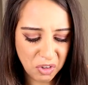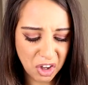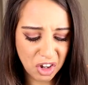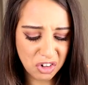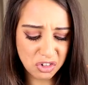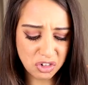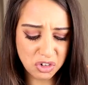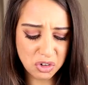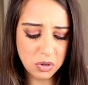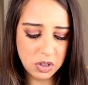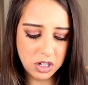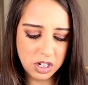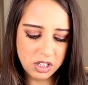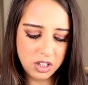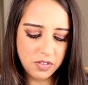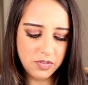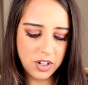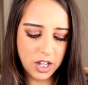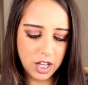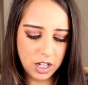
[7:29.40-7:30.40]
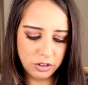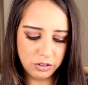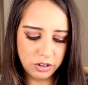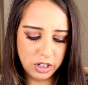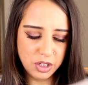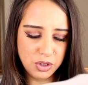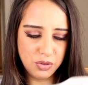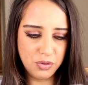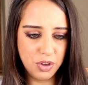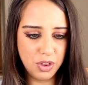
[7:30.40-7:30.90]
127
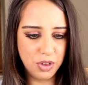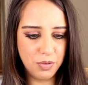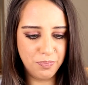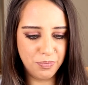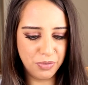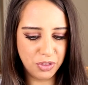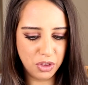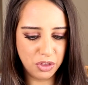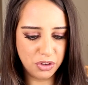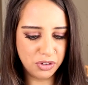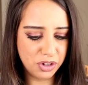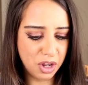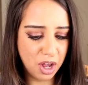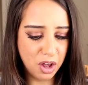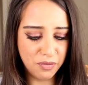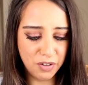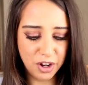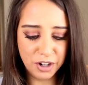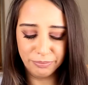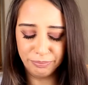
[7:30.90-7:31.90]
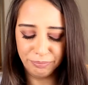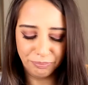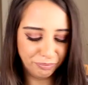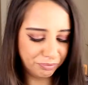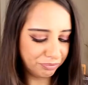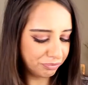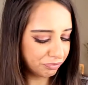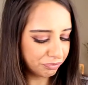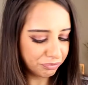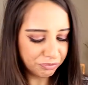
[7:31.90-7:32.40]
calories for the serving,
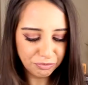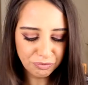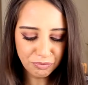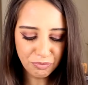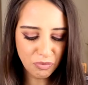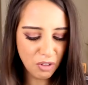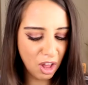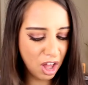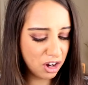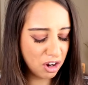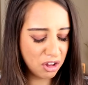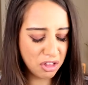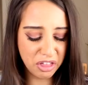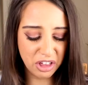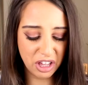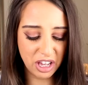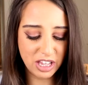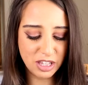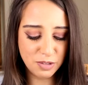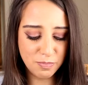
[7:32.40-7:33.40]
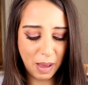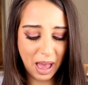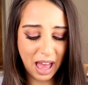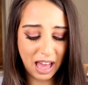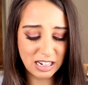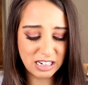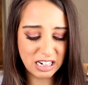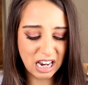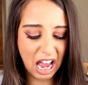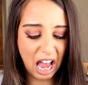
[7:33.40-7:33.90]
I don't think is
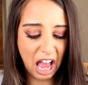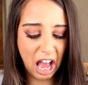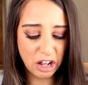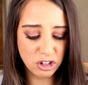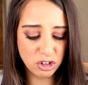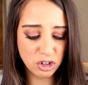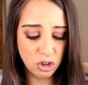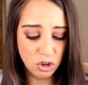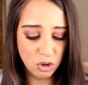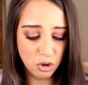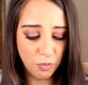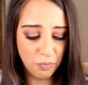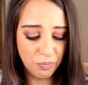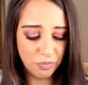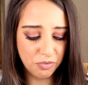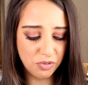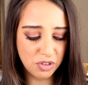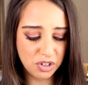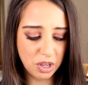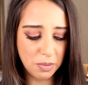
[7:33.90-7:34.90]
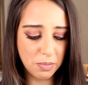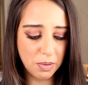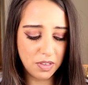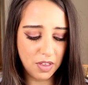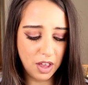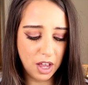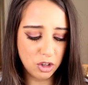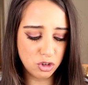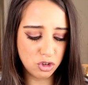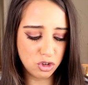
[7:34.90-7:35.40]
bad at all for something
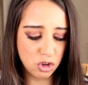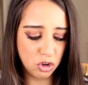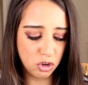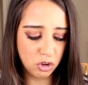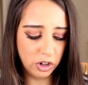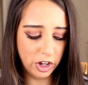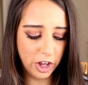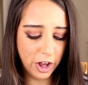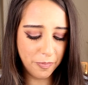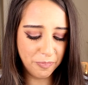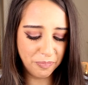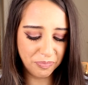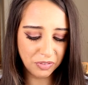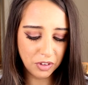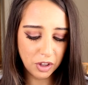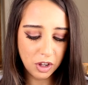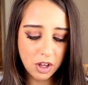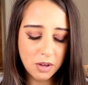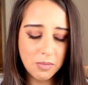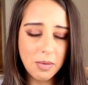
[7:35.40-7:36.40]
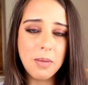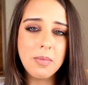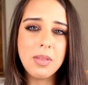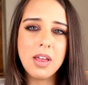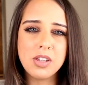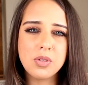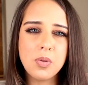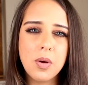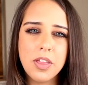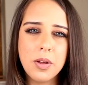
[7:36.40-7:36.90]
that has chocolate in. Maybe
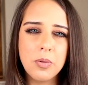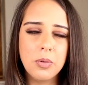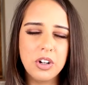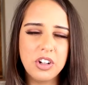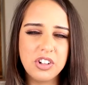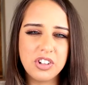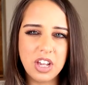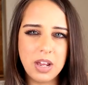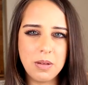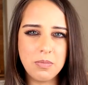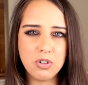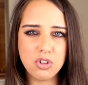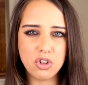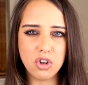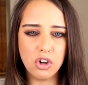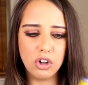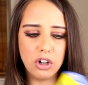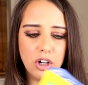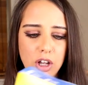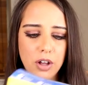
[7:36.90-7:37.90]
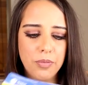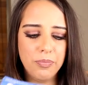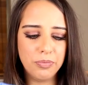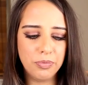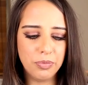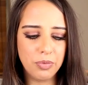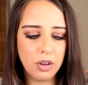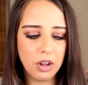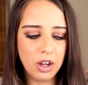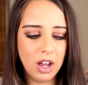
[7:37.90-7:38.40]
that's why they wanted to keep the chocolate
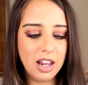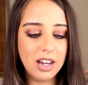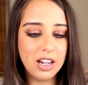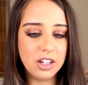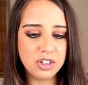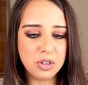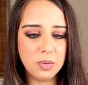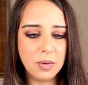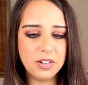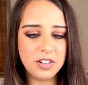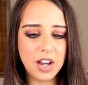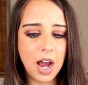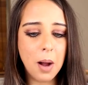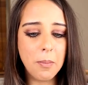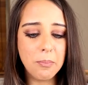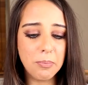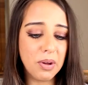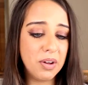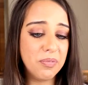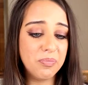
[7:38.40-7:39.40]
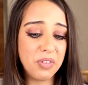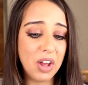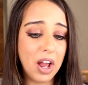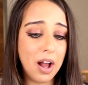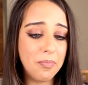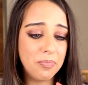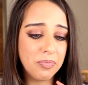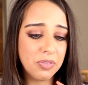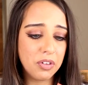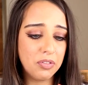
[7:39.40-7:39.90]
a little bit down. But
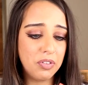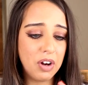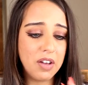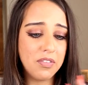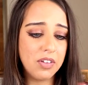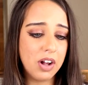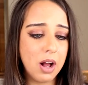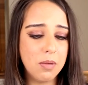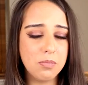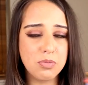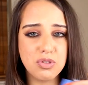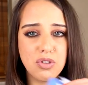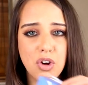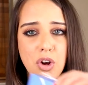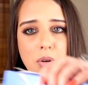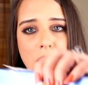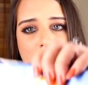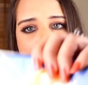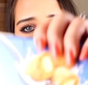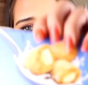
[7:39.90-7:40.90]
yeah, the flavor comes through.